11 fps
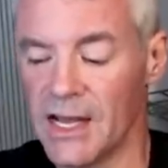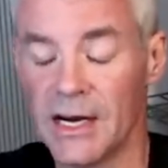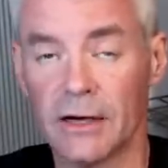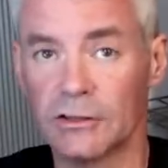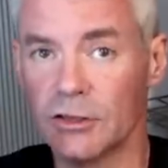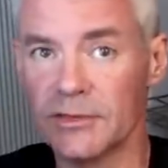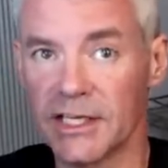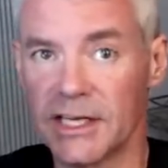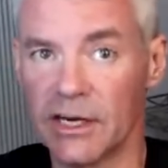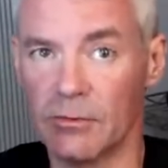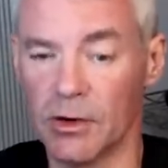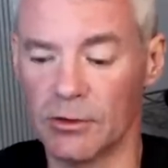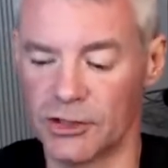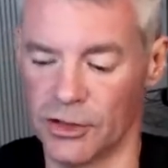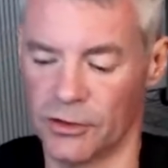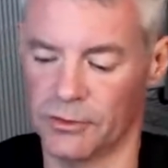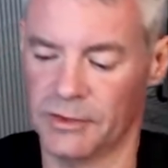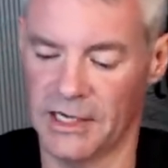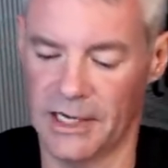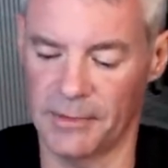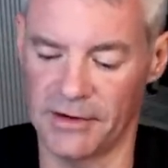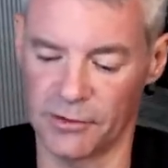Now, in terms of the Keto Mojo,
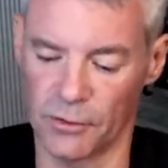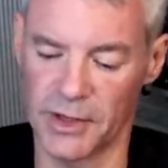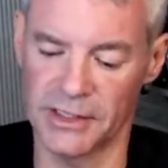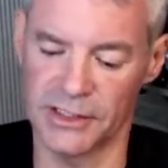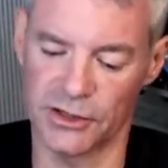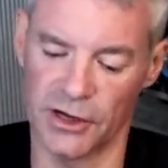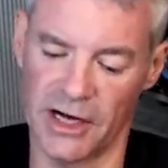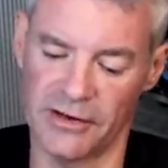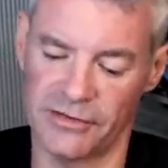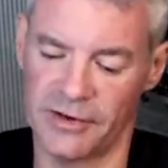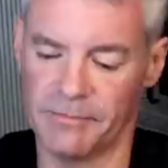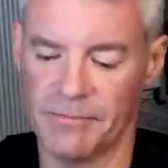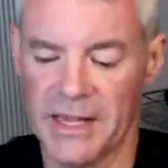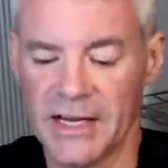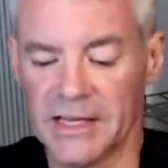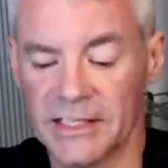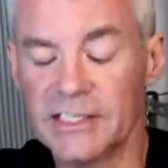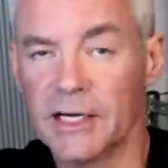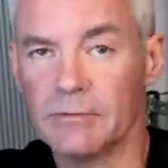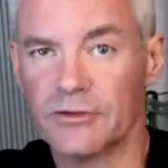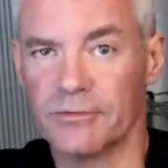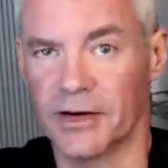I'm gonna have to read this off. This
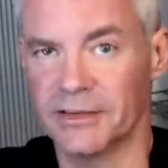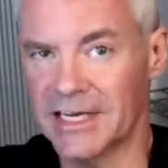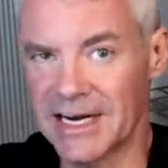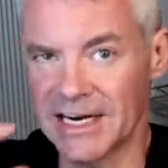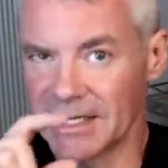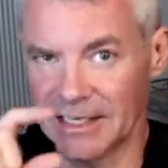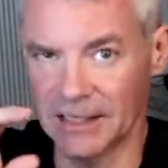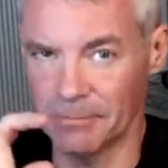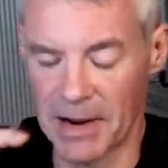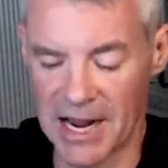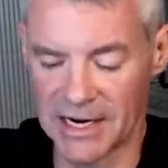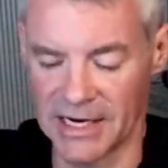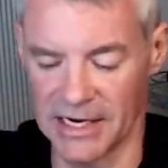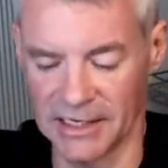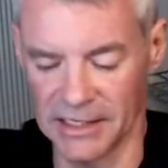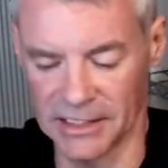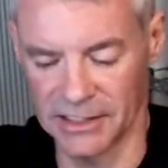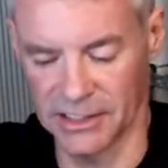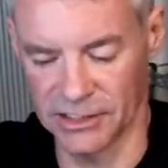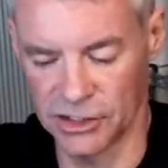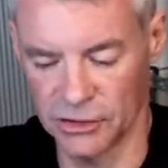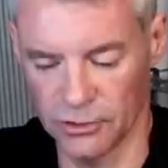comes from their tiny little pack-in
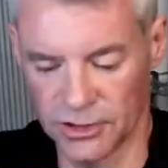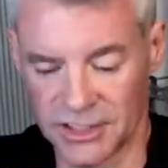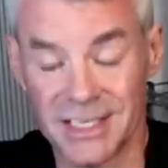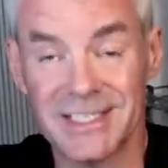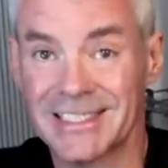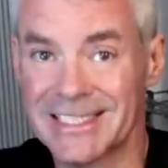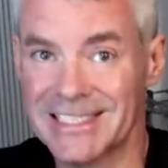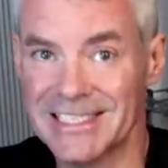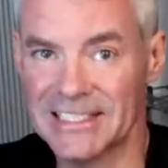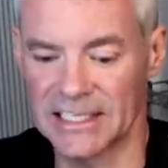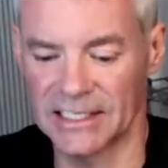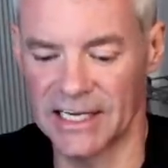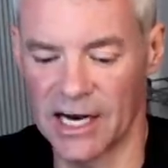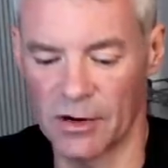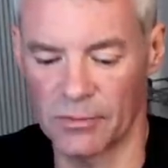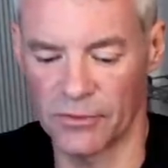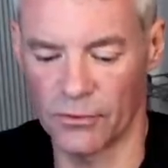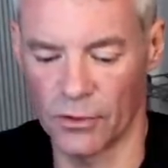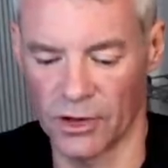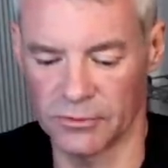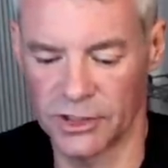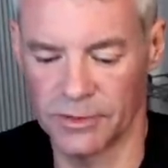that shows statistically how it
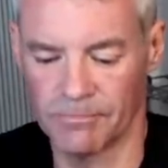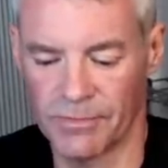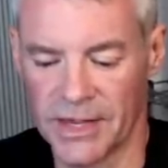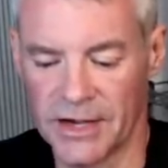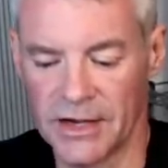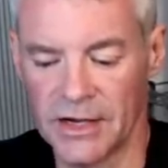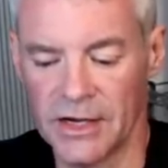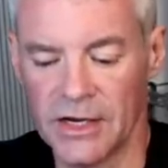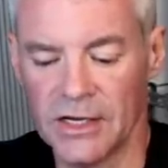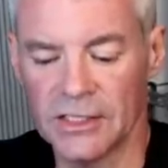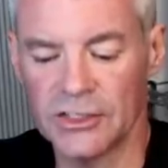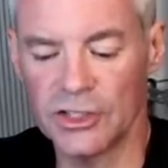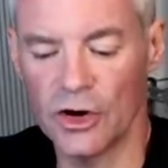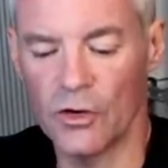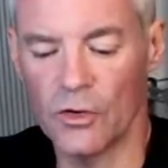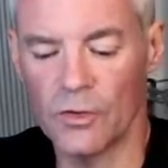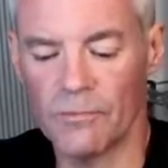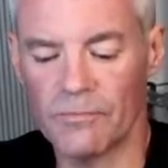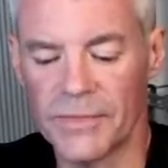performs. So